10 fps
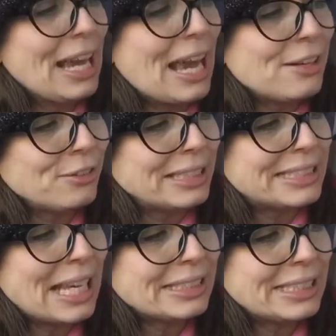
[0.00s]
Henry
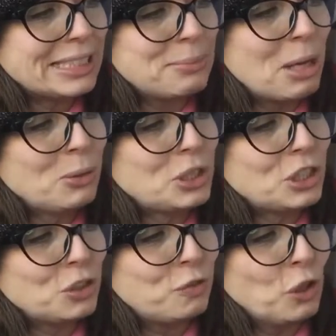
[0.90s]
set his
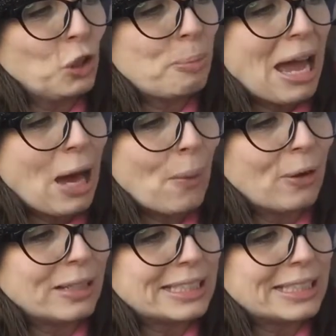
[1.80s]
motor to full power